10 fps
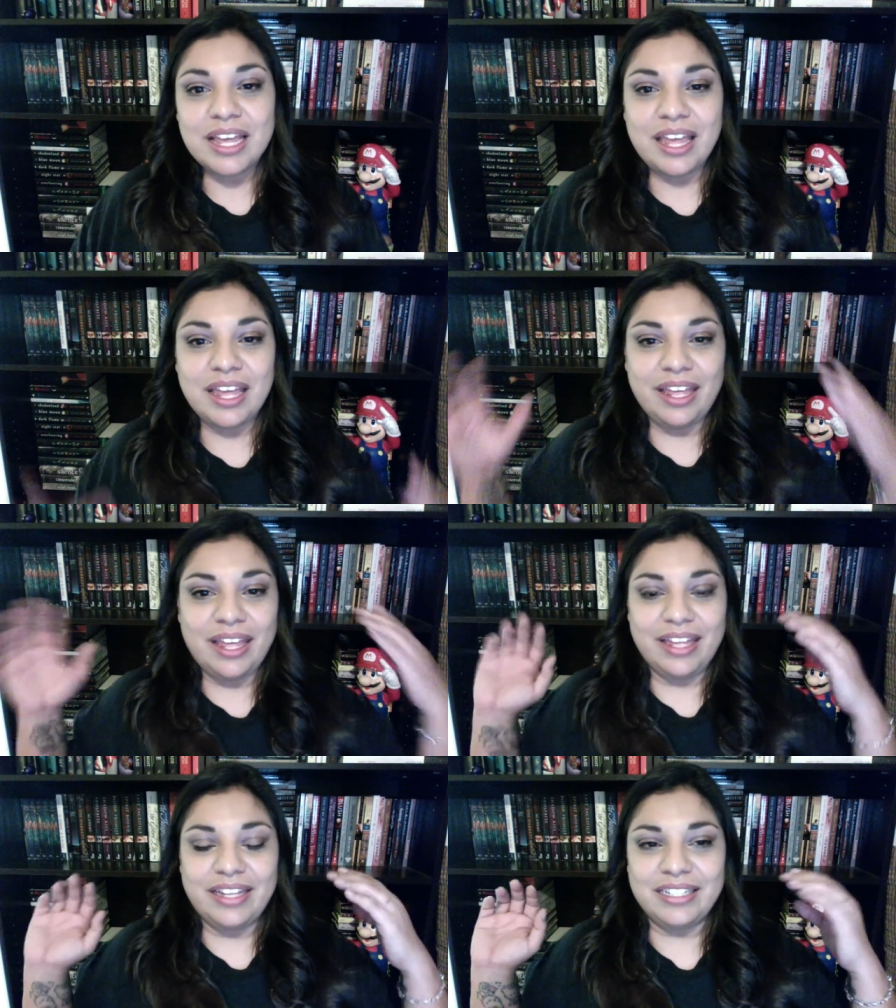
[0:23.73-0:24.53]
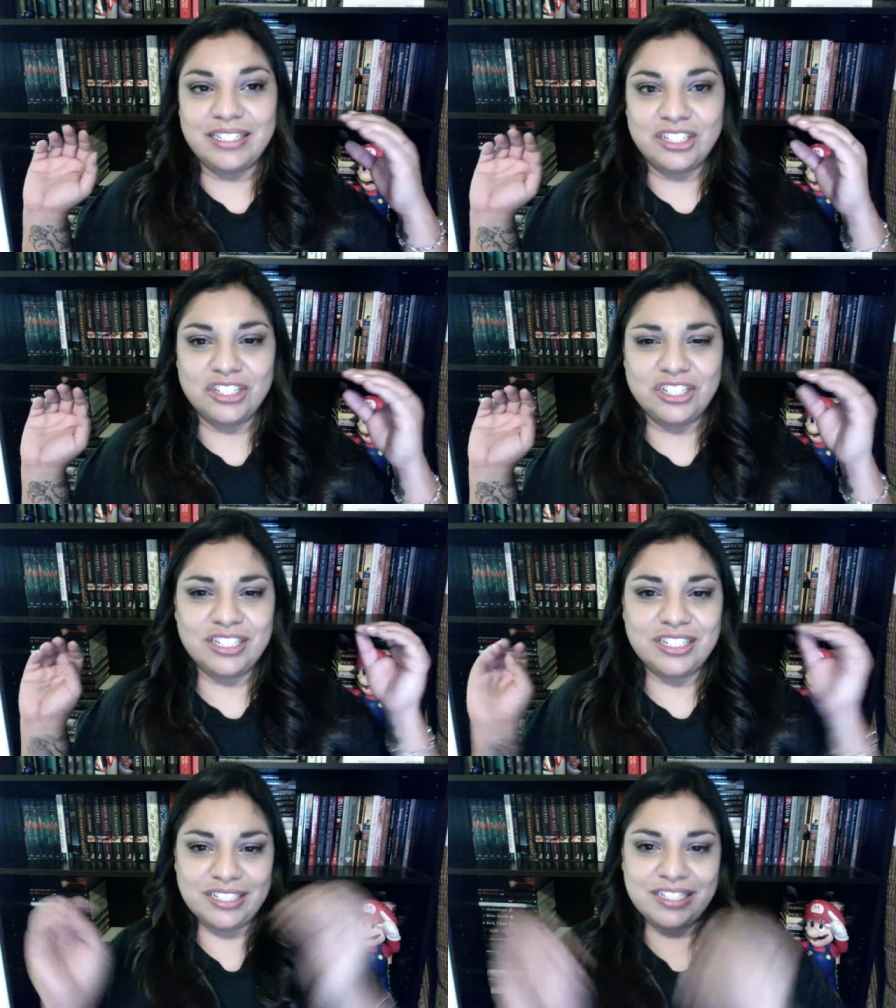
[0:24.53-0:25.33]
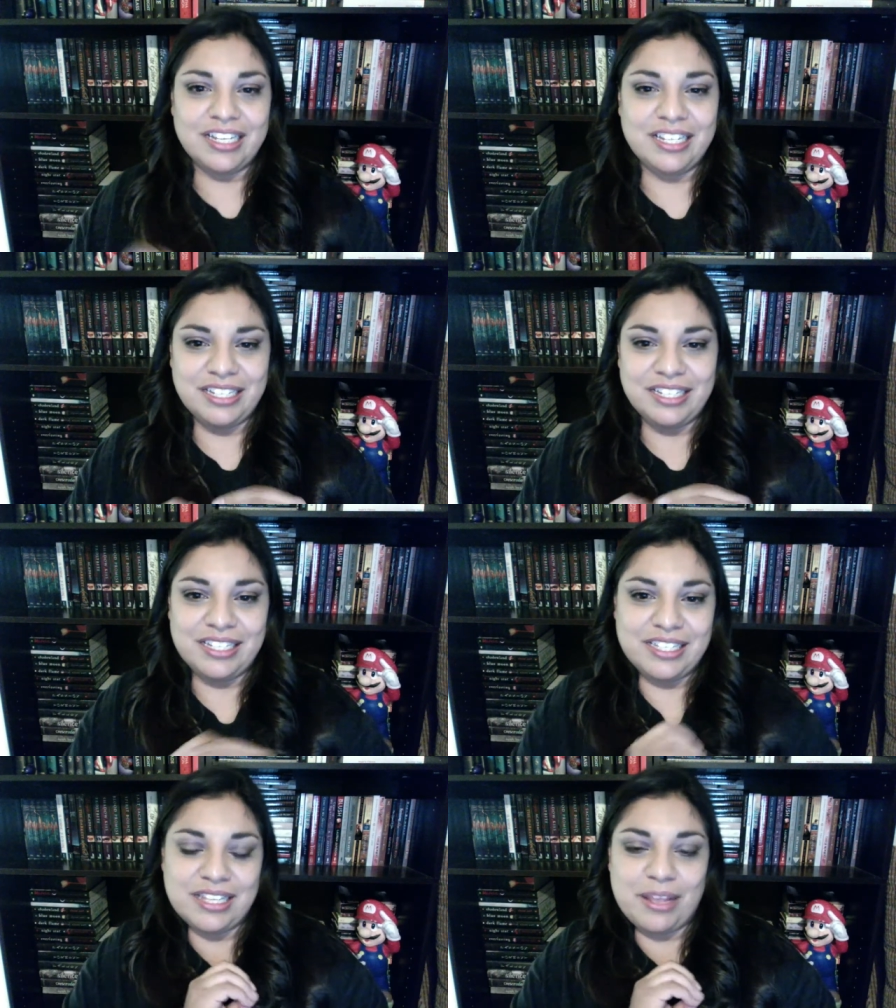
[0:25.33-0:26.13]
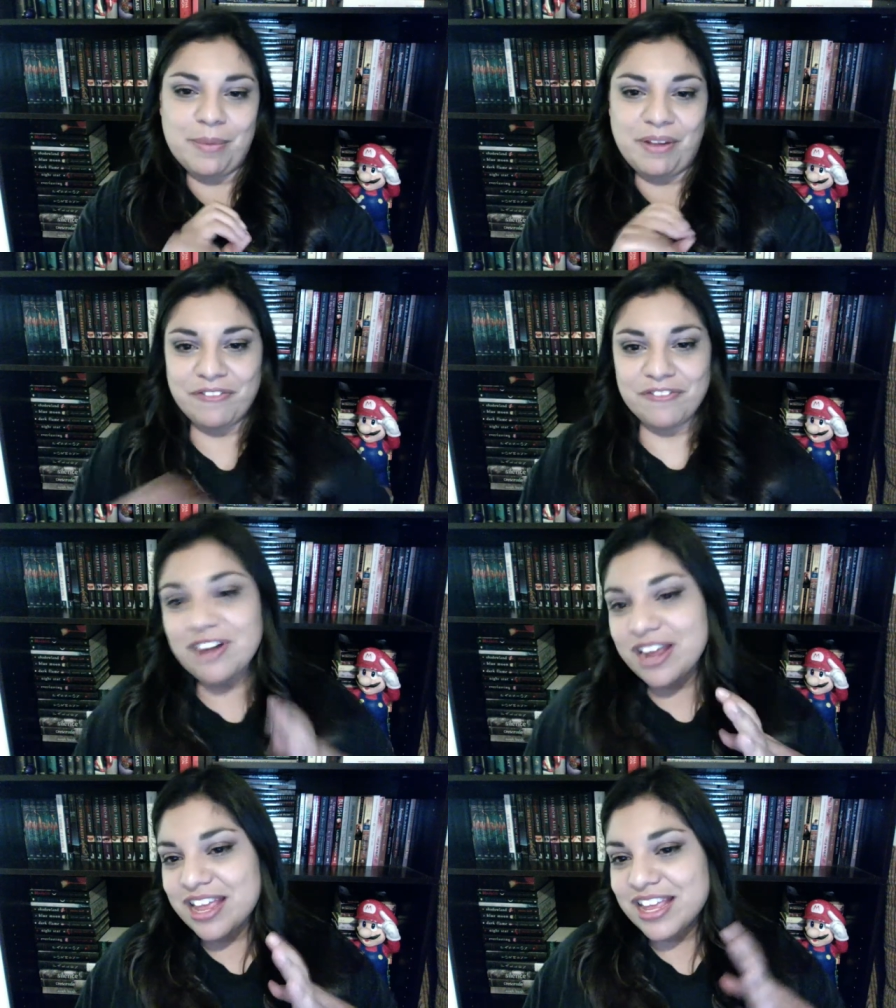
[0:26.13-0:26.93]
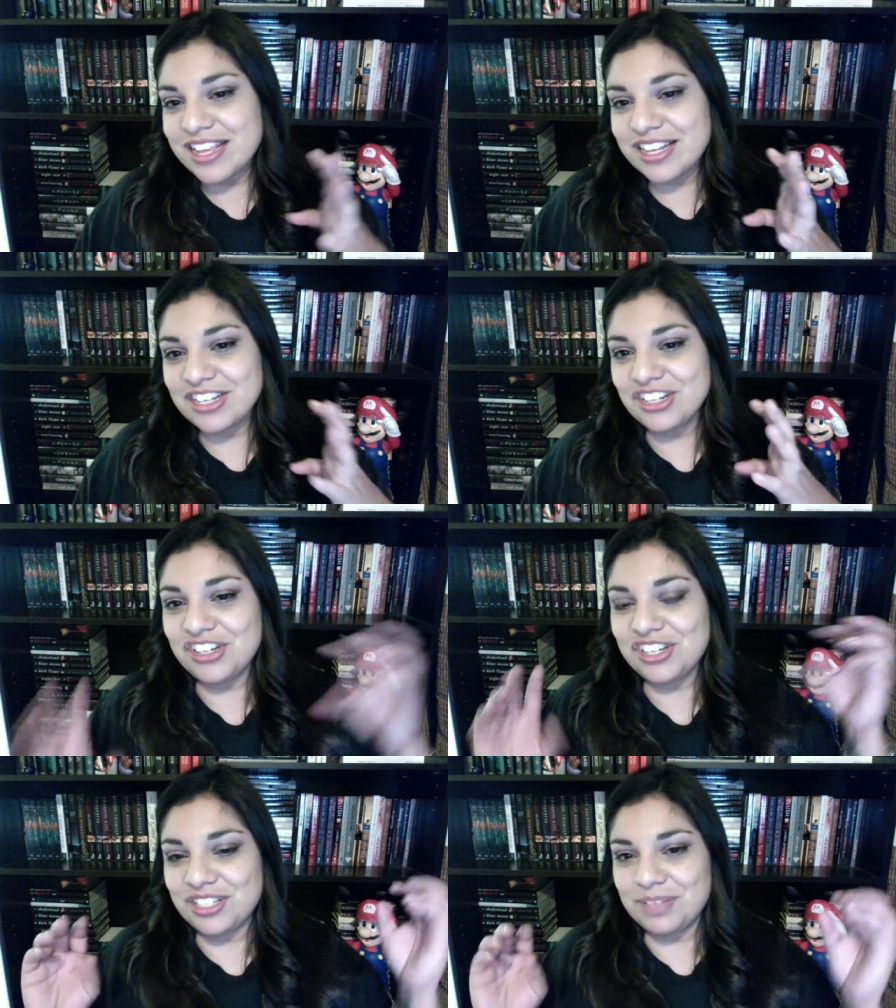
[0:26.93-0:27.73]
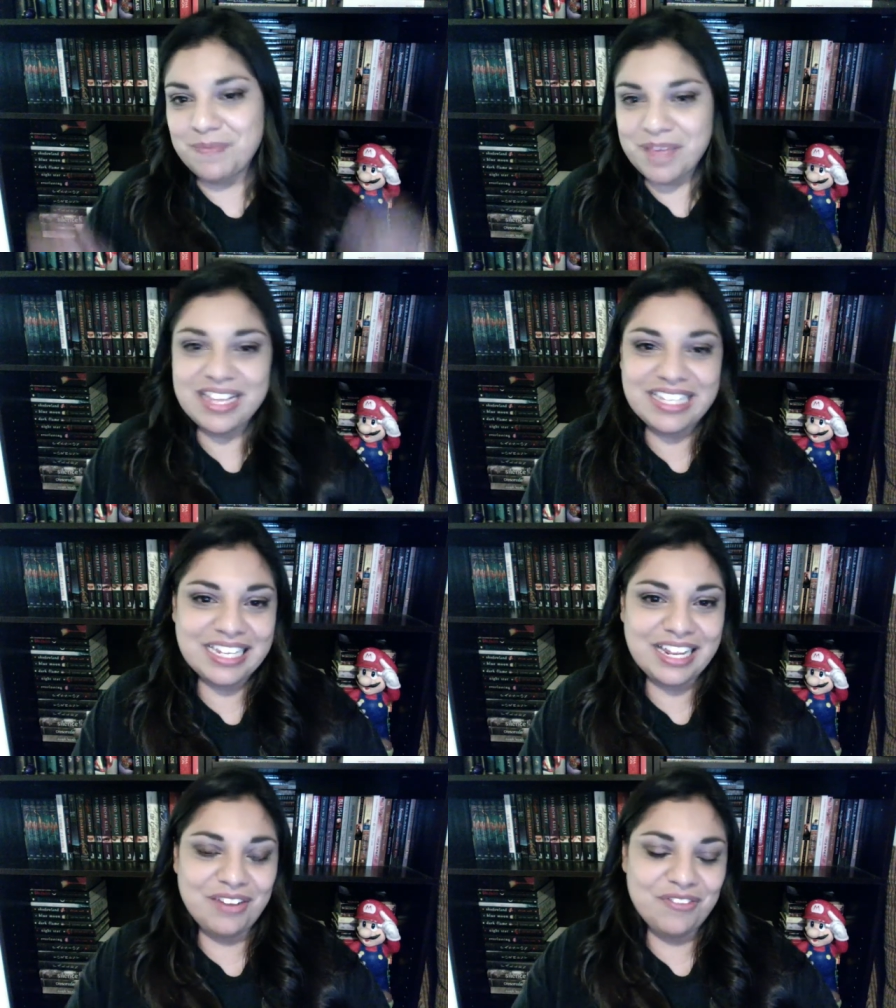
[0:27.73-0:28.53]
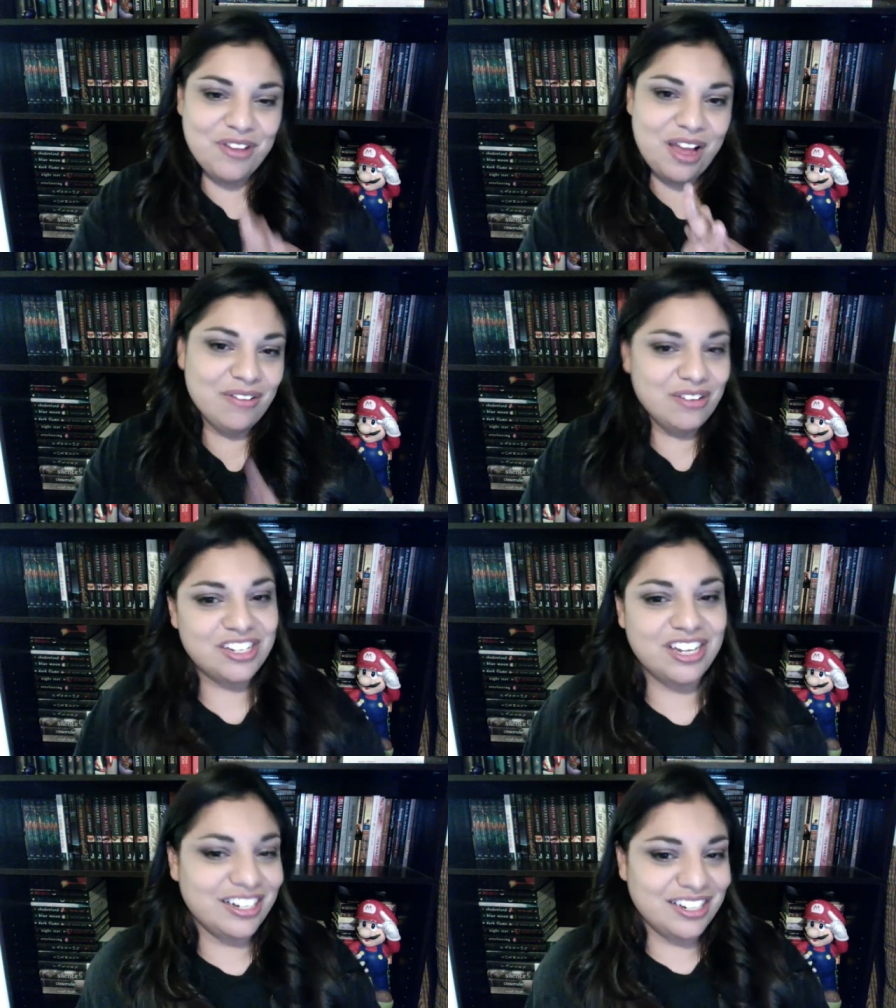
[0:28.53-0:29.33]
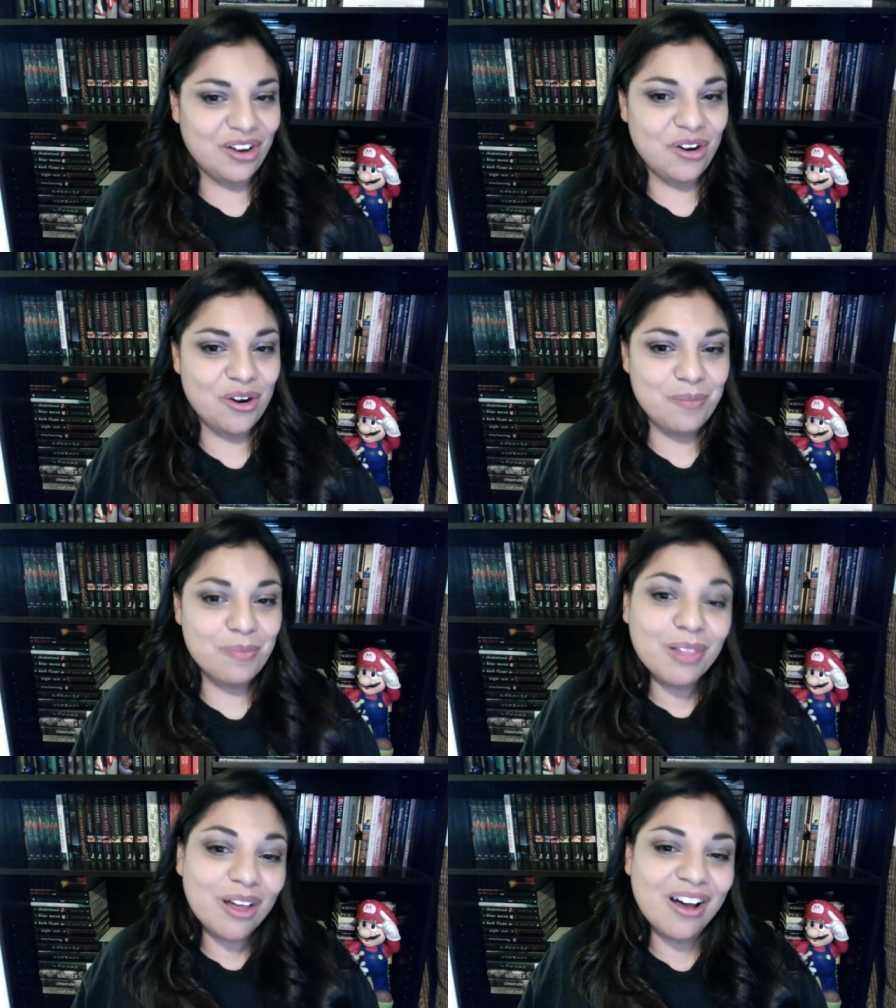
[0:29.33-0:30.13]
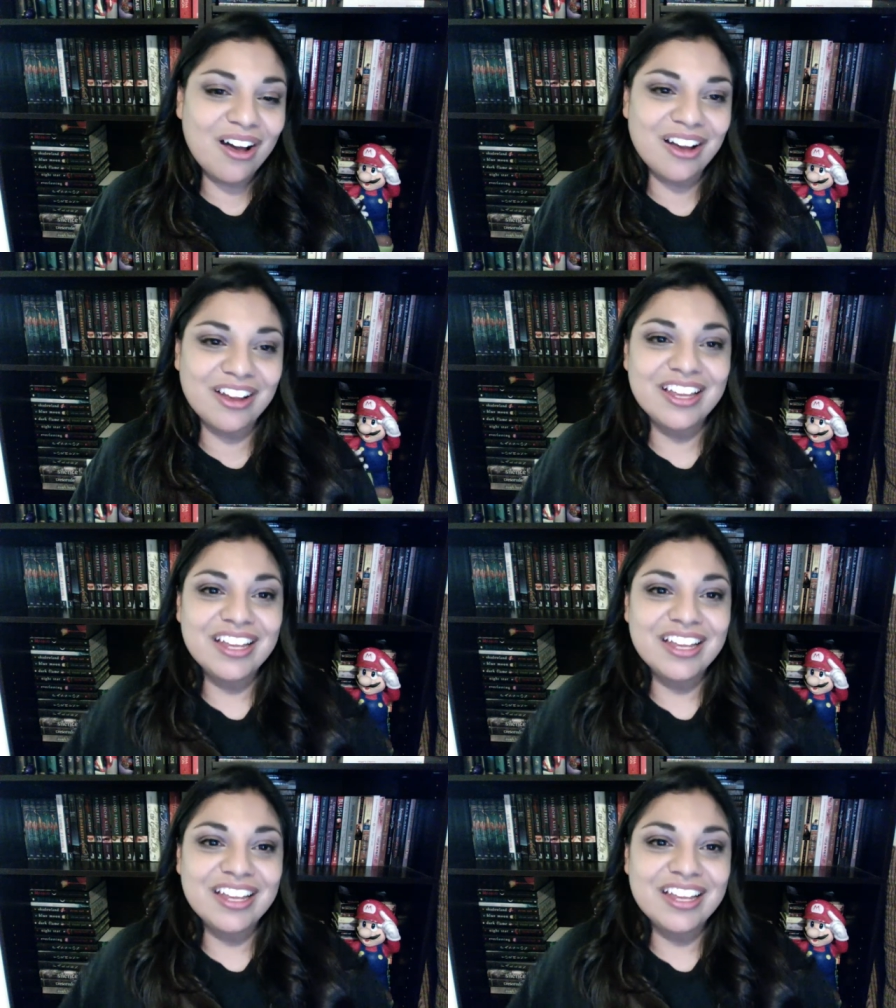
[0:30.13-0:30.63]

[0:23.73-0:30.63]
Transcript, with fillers: and she is my friend and she's amazing, and if you haven't checked out her blog,